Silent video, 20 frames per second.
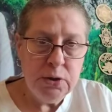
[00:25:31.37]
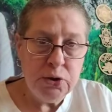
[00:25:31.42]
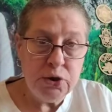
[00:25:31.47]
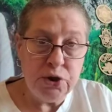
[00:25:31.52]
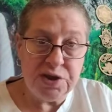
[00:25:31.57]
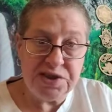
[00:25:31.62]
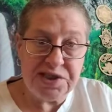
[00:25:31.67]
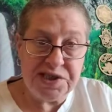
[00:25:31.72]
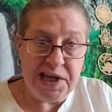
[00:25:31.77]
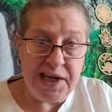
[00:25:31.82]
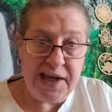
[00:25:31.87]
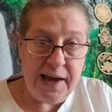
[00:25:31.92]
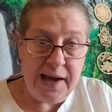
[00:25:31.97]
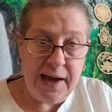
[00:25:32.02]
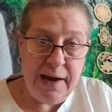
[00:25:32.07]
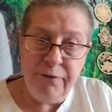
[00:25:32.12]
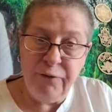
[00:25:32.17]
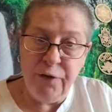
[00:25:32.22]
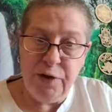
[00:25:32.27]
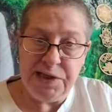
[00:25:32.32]
Just like
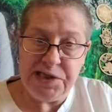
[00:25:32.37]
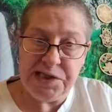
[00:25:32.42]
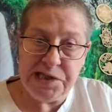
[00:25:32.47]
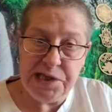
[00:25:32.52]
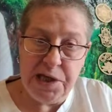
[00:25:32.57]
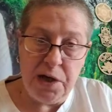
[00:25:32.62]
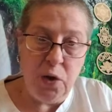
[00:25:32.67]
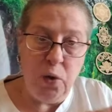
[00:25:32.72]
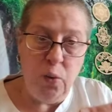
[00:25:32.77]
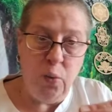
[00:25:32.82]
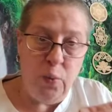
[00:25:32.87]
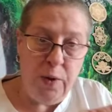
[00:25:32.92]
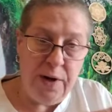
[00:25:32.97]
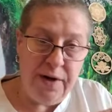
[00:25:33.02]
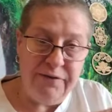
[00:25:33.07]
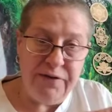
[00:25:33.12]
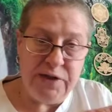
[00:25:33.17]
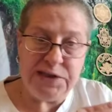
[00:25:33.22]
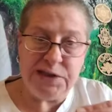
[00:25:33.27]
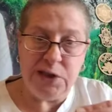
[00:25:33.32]
every single one
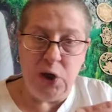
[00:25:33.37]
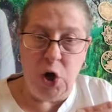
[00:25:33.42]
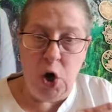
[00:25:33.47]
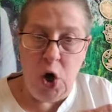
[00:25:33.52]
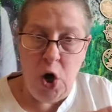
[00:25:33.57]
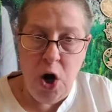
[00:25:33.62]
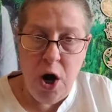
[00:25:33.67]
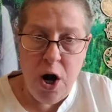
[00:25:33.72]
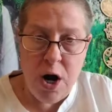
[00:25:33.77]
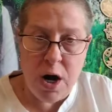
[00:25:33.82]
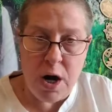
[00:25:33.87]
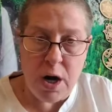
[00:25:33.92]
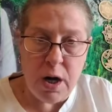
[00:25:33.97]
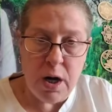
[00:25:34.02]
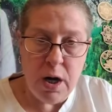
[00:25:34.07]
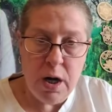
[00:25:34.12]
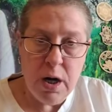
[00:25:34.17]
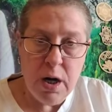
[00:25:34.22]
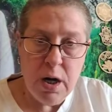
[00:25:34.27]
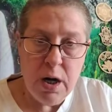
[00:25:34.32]
of us
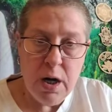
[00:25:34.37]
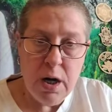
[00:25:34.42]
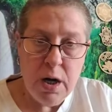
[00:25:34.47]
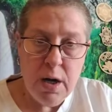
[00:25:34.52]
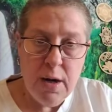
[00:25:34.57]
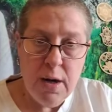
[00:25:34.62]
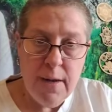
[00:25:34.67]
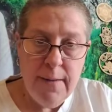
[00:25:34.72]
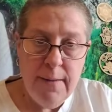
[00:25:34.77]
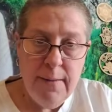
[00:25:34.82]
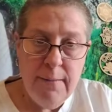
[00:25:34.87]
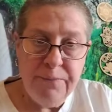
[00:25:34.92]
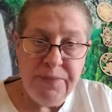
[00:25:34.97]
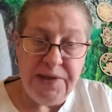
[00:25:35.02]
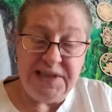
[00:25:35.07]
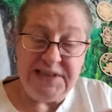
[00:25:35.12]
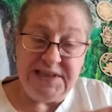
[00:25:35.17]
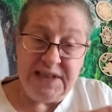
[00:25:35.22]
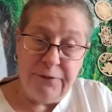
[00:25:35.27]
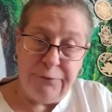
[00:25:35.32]
are.
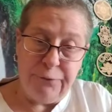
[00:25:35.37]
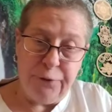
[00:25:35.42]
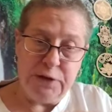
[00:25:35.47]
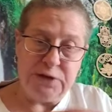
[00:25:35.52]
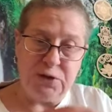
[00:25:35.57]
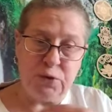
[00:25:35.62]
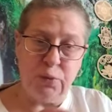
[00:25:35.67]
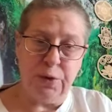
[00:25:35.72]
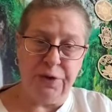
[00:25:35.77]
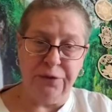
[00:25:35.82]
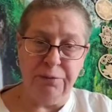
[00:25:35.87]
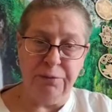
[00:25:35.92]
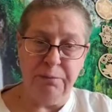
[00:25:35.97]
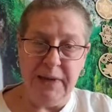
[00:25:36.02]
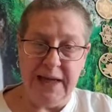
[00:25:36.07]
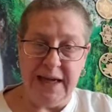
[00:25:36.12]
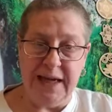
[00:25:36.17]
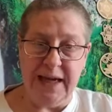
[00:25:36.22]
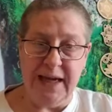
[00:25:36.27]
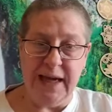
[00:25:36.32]
The difference with
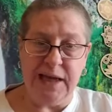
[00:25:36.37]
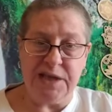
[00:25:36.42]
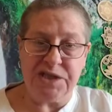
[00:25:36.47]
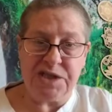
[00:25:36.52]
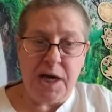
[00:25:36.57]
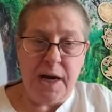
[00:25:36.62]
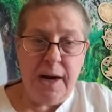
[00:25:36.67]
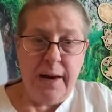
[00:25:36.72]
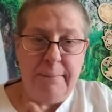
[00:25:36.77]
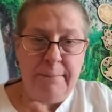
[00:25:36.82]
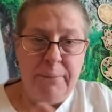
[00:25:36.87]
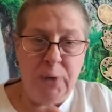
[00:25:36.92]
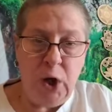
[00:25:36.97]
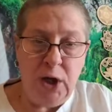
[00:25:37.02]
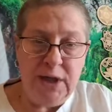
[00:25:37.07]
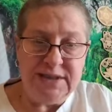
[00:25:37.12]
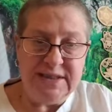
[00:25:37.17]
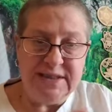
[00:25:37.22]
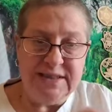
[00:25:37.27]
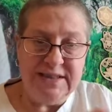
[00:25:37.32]
me is I am
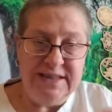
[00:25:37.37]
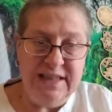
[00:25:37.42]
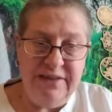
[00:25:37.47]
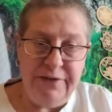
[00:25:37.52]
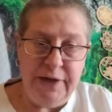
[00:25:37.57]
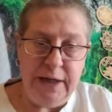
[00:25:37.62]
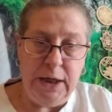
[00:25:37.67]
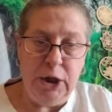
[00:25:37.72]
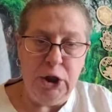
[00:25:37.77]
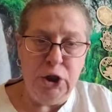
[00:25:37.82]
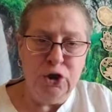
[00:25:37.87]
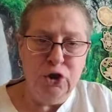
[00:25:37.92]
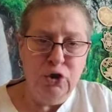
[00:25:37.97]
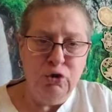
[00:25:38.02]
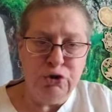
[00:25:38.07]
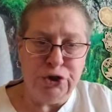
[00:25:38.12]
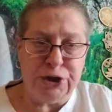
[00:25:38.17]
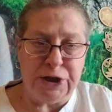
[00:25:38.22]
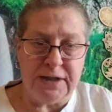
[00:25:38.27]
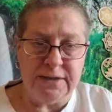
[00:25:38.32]
not living an
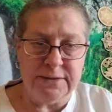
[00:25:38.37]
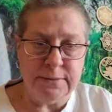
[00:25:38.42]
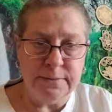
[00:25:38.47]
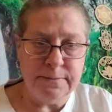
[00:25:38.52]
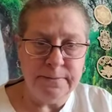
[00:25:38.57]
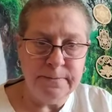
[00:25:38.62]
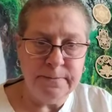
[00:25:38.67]
illusion.